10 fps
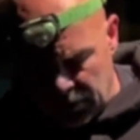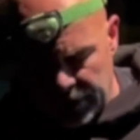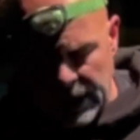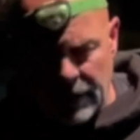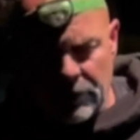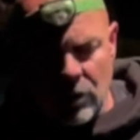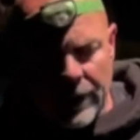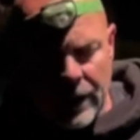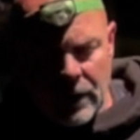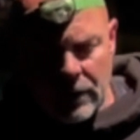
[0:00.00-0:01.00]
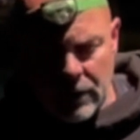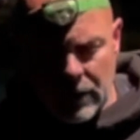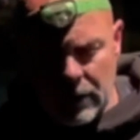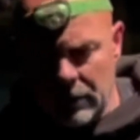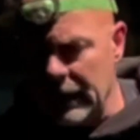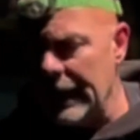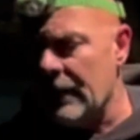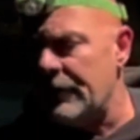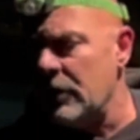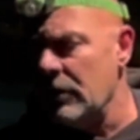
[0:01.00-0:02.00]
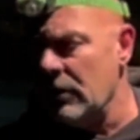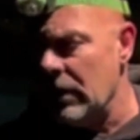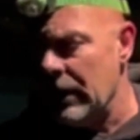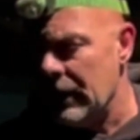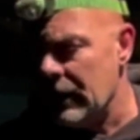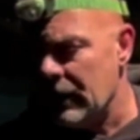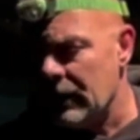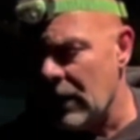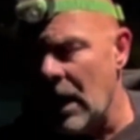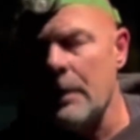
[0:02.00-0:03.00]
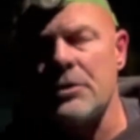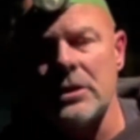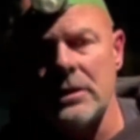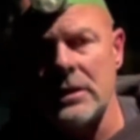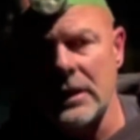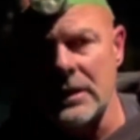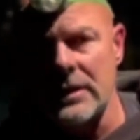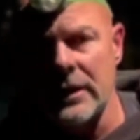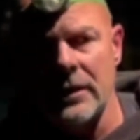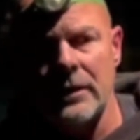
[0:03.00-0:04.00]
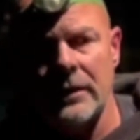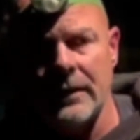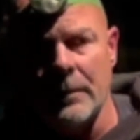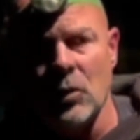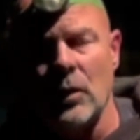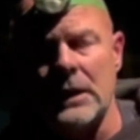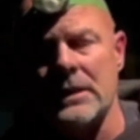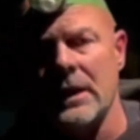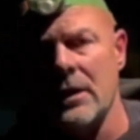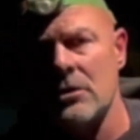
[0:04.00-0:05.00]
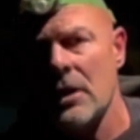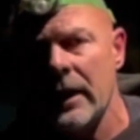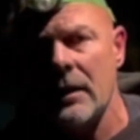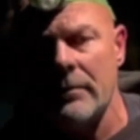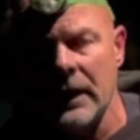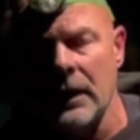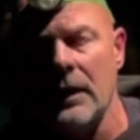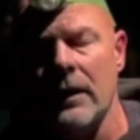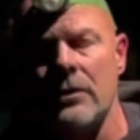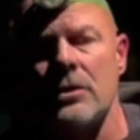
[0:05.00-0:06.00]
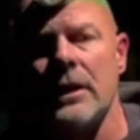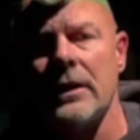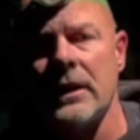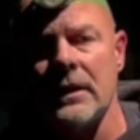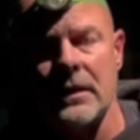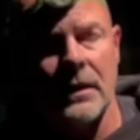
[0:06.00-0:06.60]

When you have no air, you really have two options to consider. Number one is the air dryer. Might need an air dryer kit.